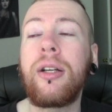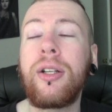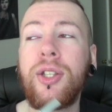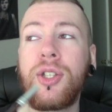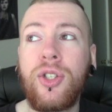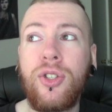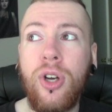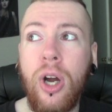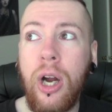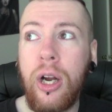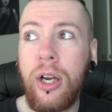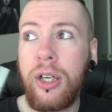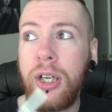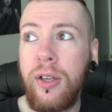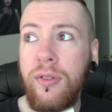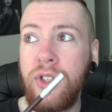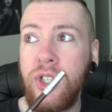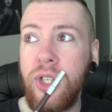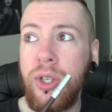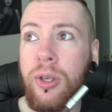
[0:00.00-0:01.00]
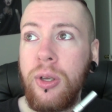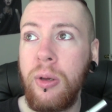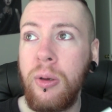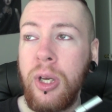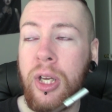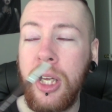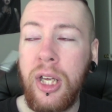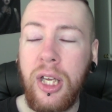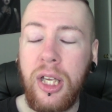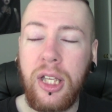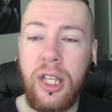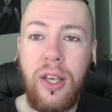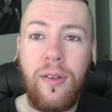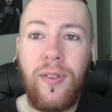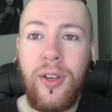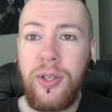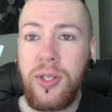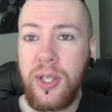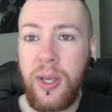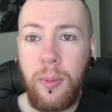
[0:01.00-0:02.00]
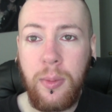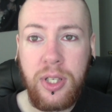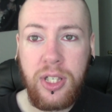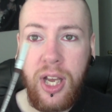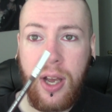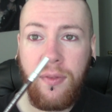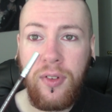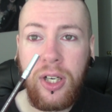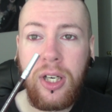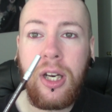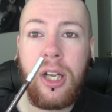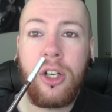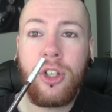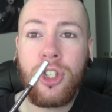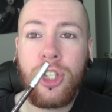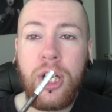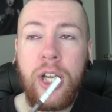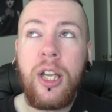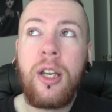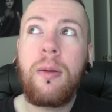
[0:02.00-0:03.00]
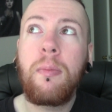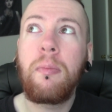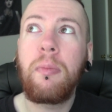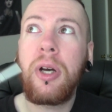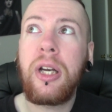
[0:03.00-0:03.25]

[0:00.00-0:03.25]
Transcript: It's dark enough to give you some definition,